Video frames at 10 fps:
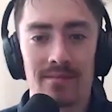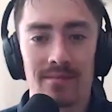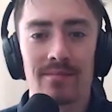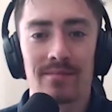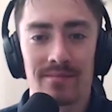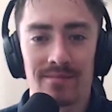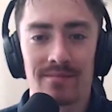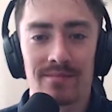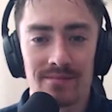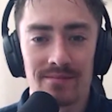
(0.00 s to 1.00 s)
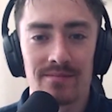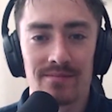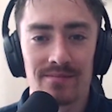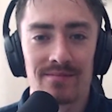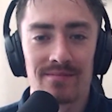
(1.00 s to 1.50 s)
That's great, right?
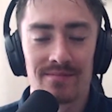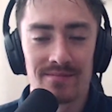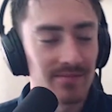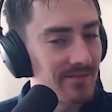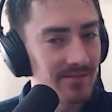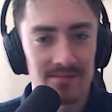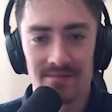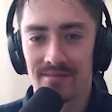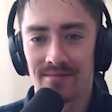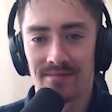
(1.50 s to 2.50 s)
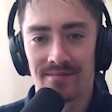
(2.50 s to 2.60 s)
You're hyper